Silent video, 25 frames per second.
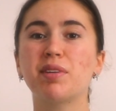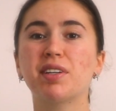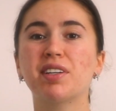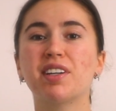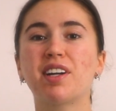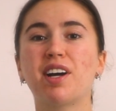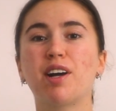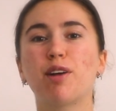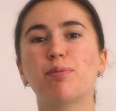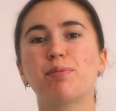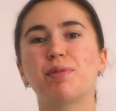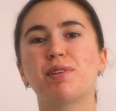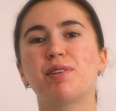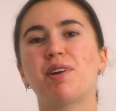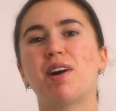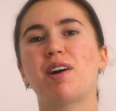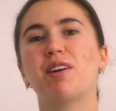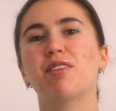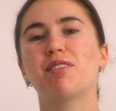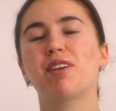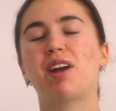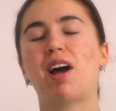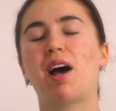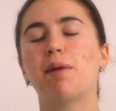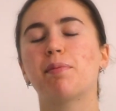here to help you
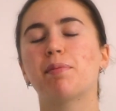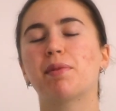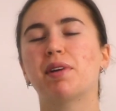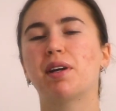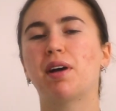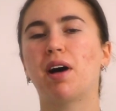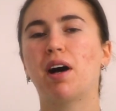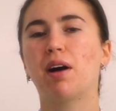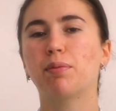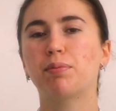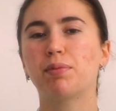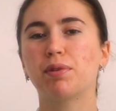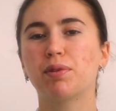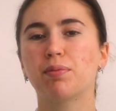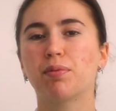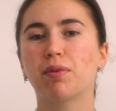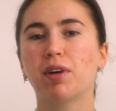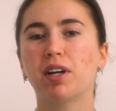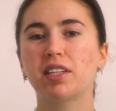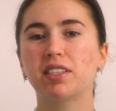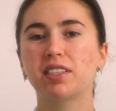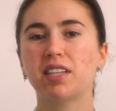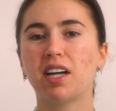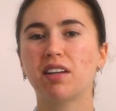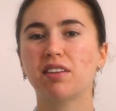out. I'm going to help you
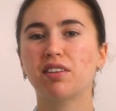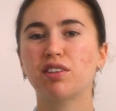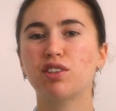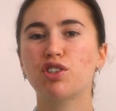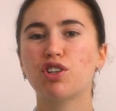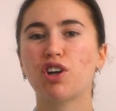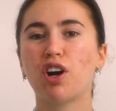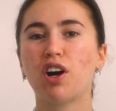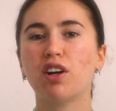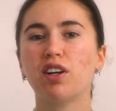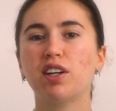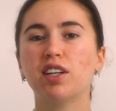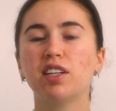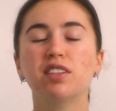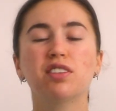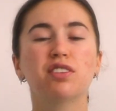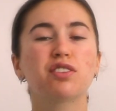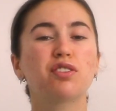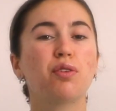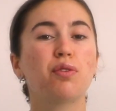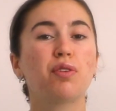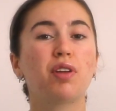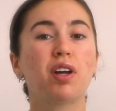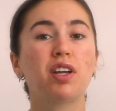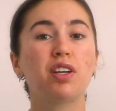break down the jargon
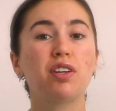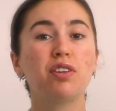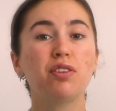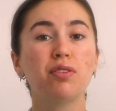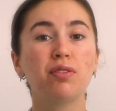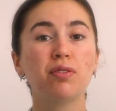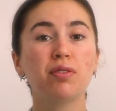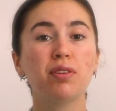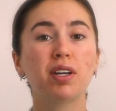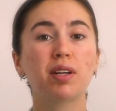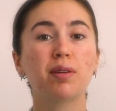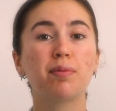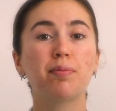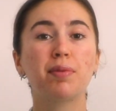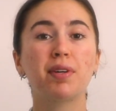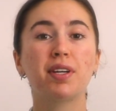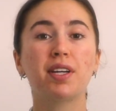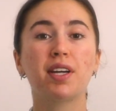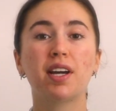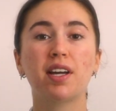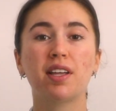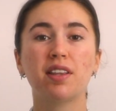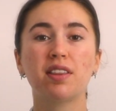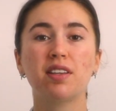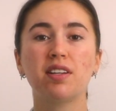so that you can
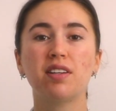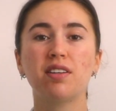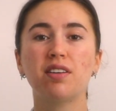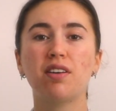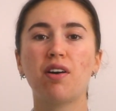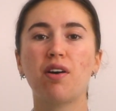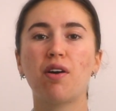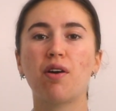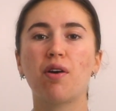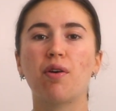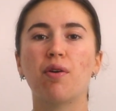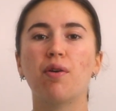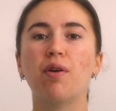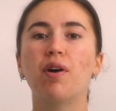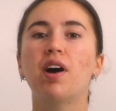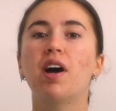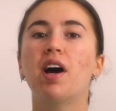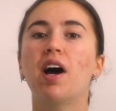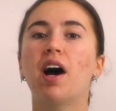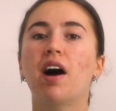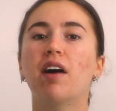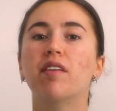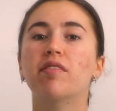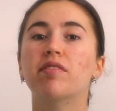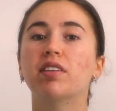be in the know
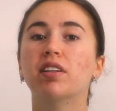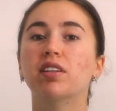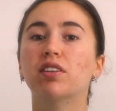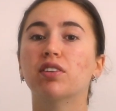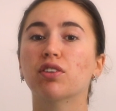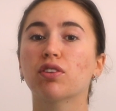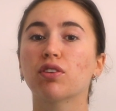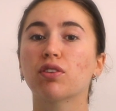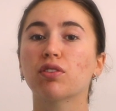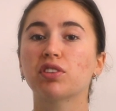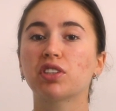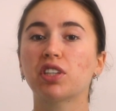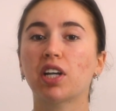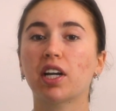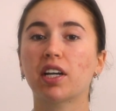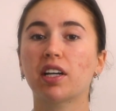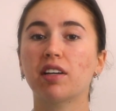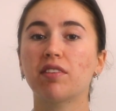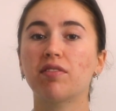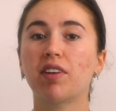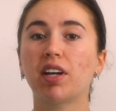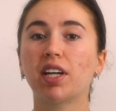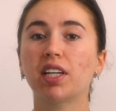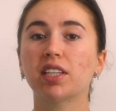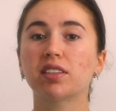of the neurotech
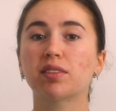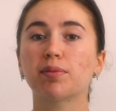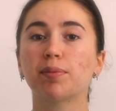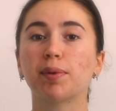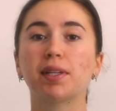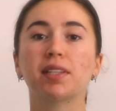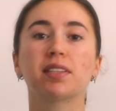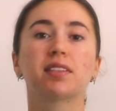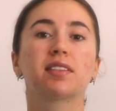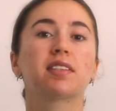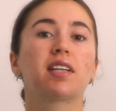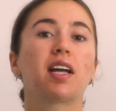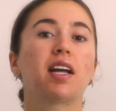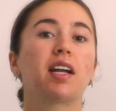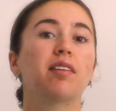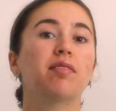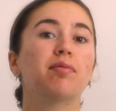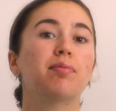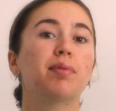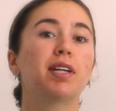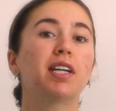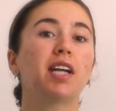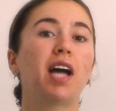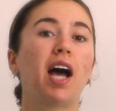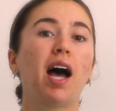advancements that
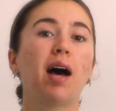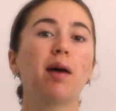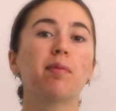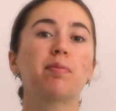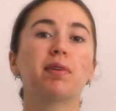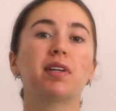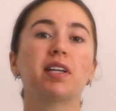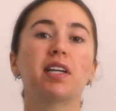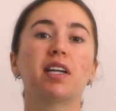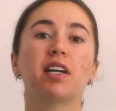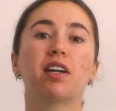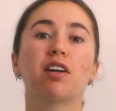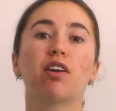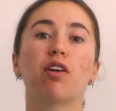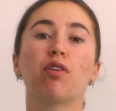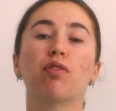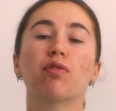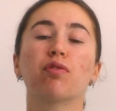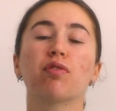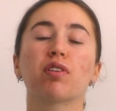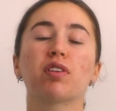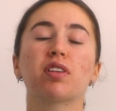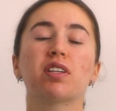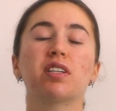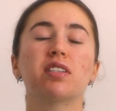have been happening
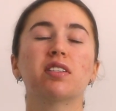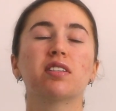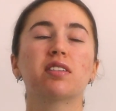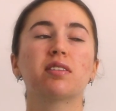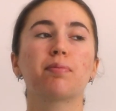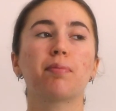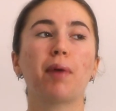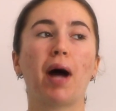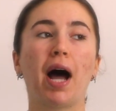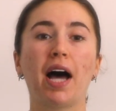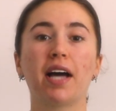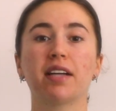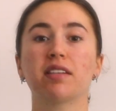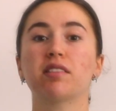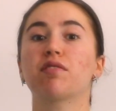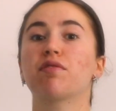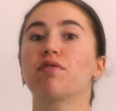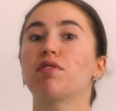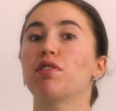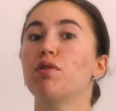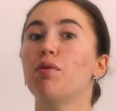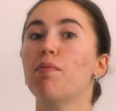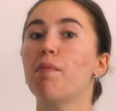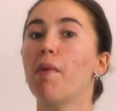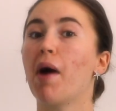over these past few